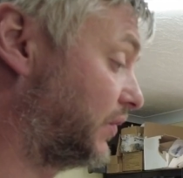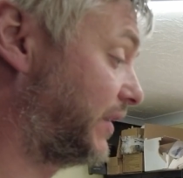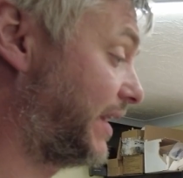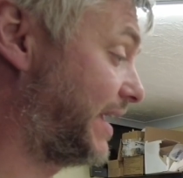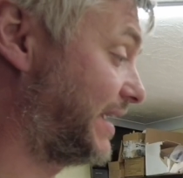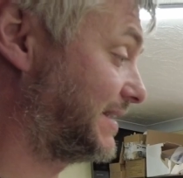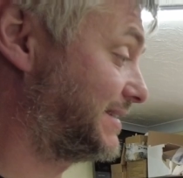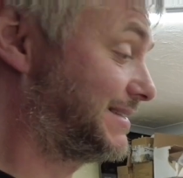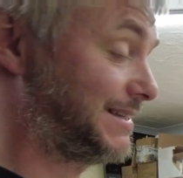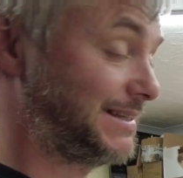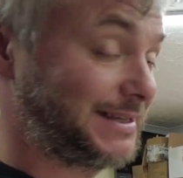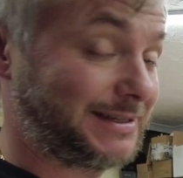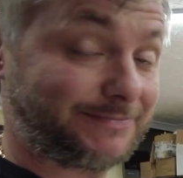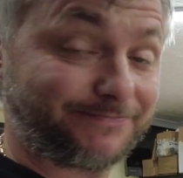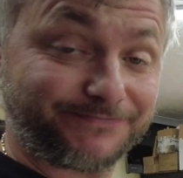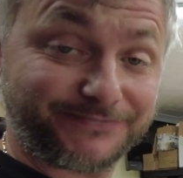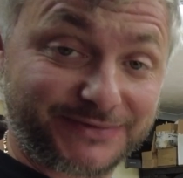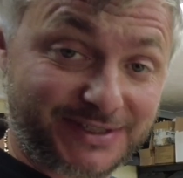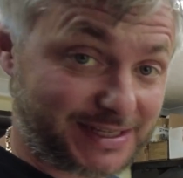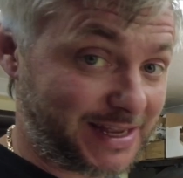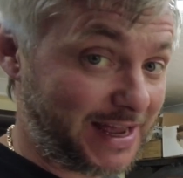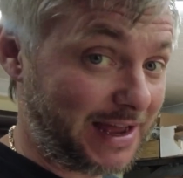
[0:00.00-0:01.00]
next
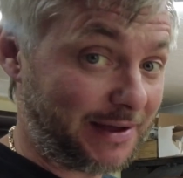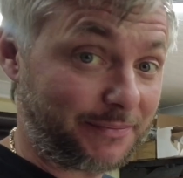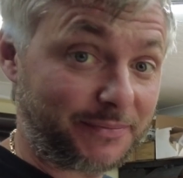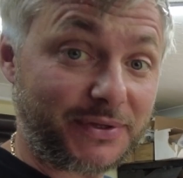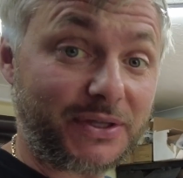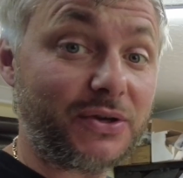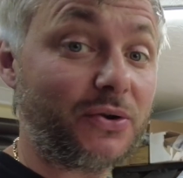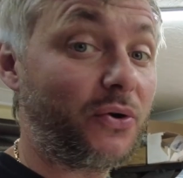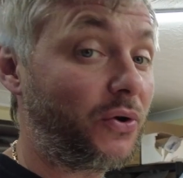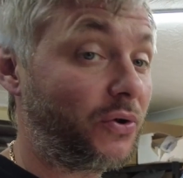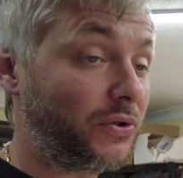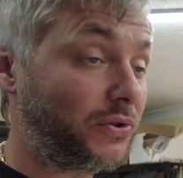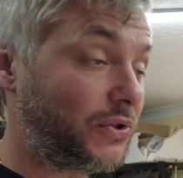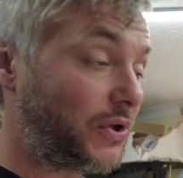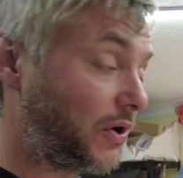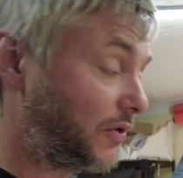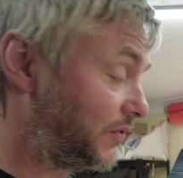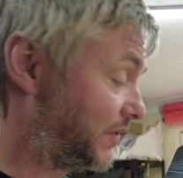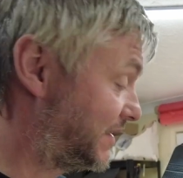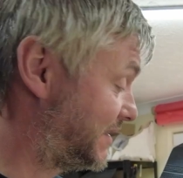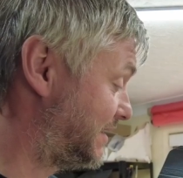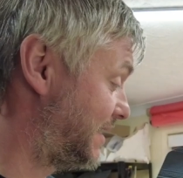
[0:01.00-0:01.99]
step, you all
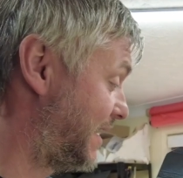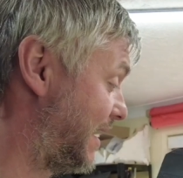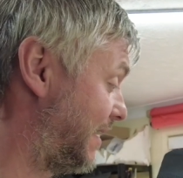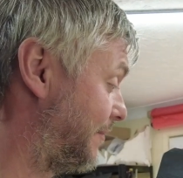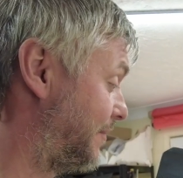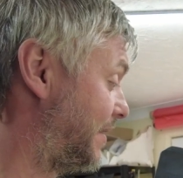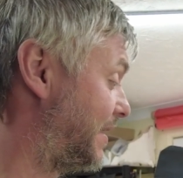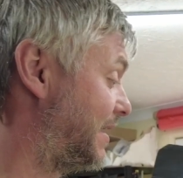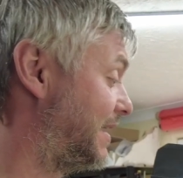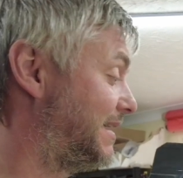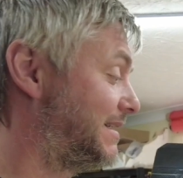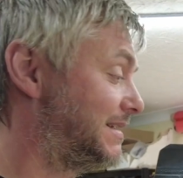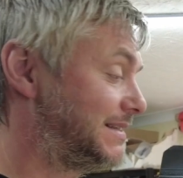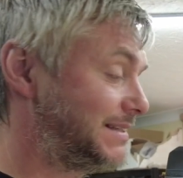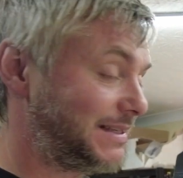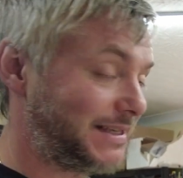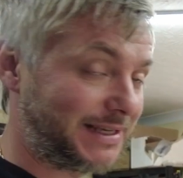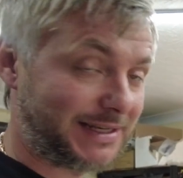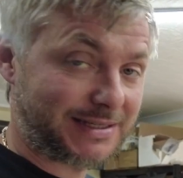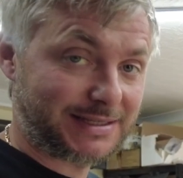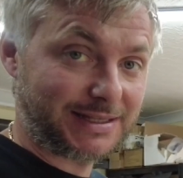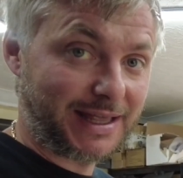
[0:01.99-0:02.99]
know the step,
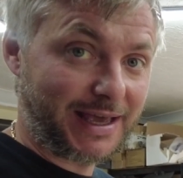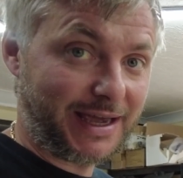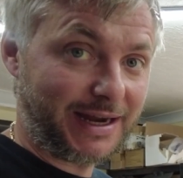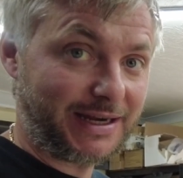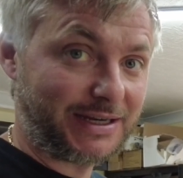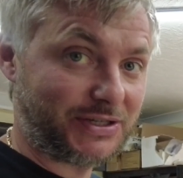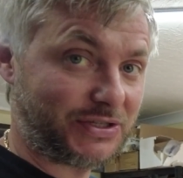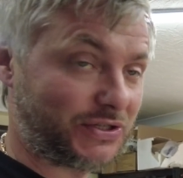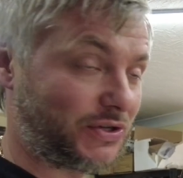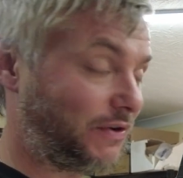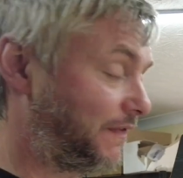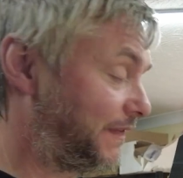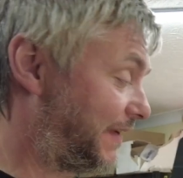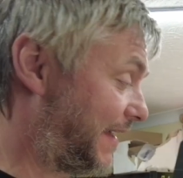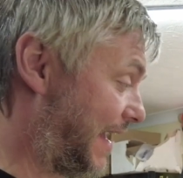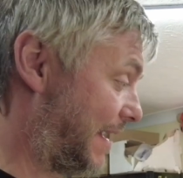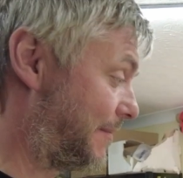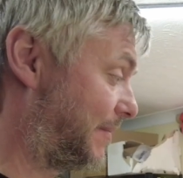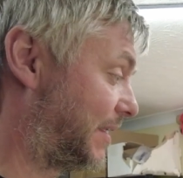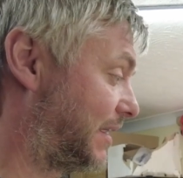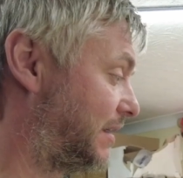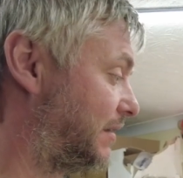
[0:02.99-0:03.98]
6 layers of
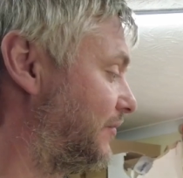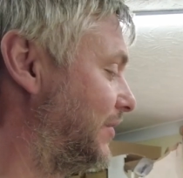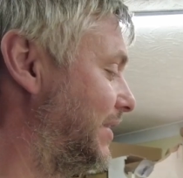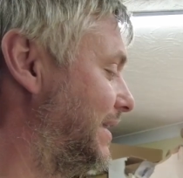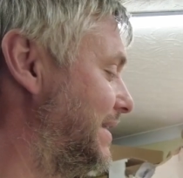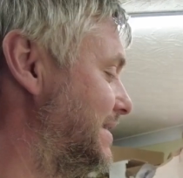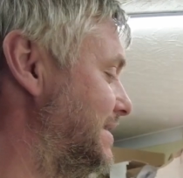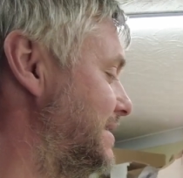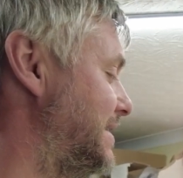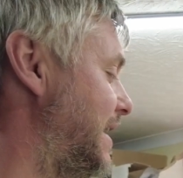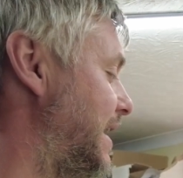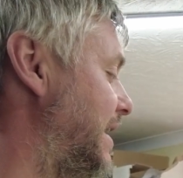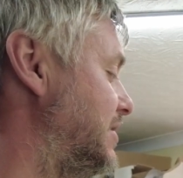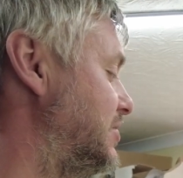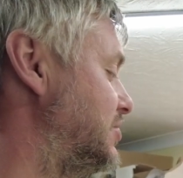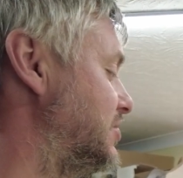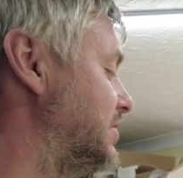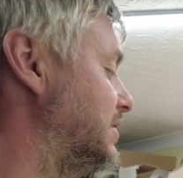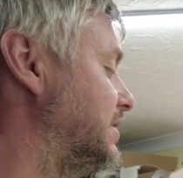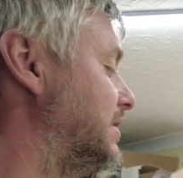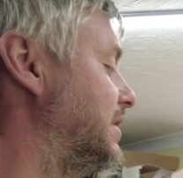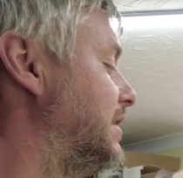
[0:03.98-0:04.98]
chemical release
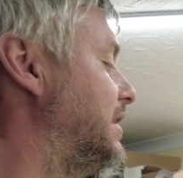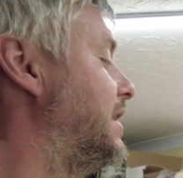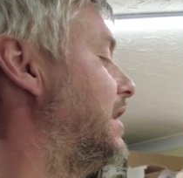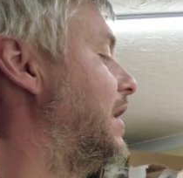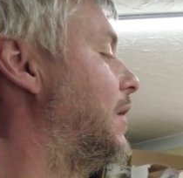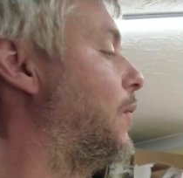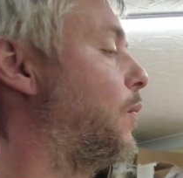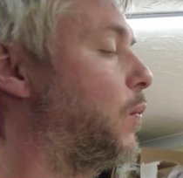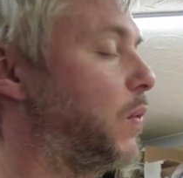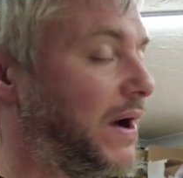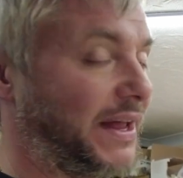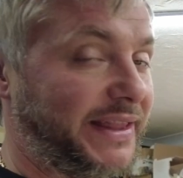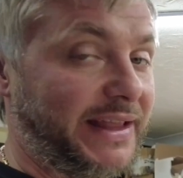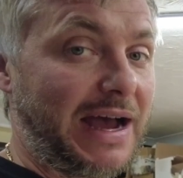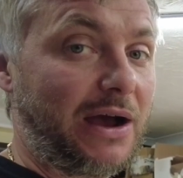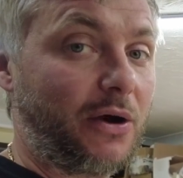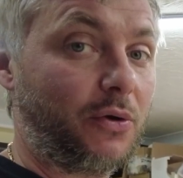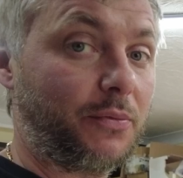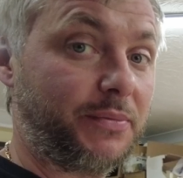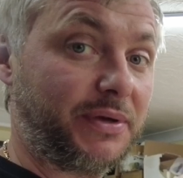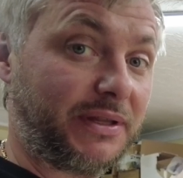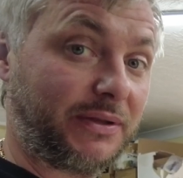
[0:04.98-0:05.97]
agent, 1
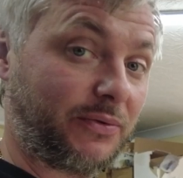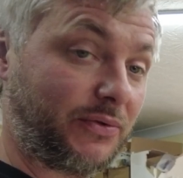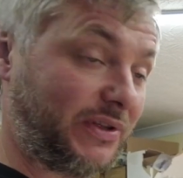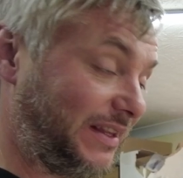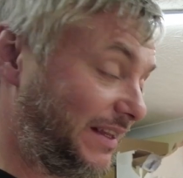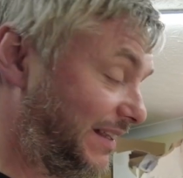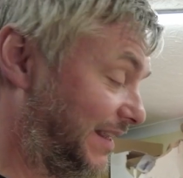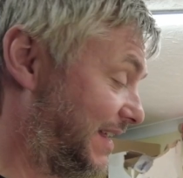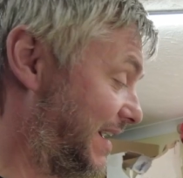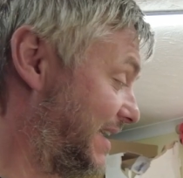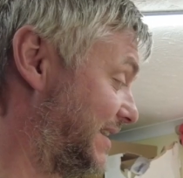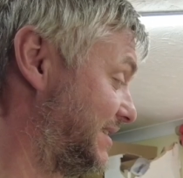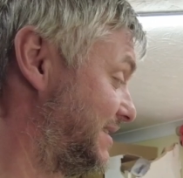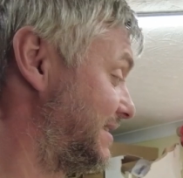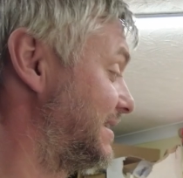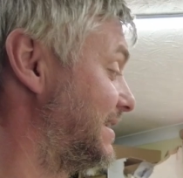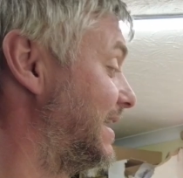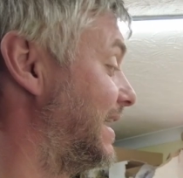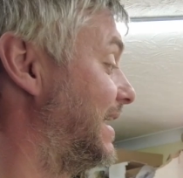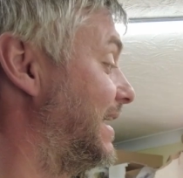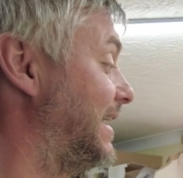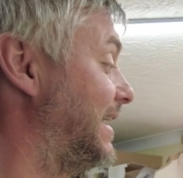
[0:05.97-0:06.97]
hour between the last